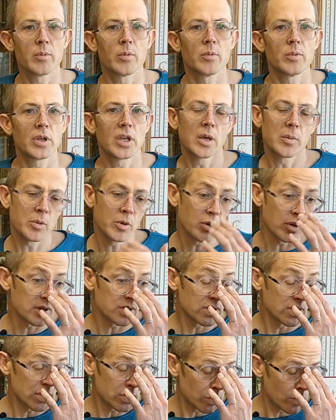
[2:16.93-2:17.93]
we came across
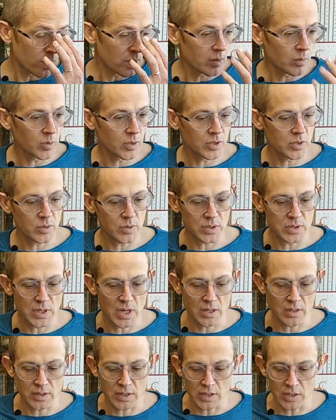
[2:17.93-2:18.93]
this one, which was not
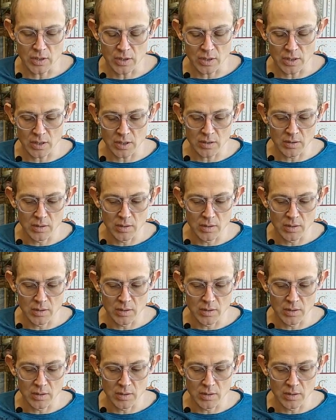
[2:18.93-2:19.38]
only good,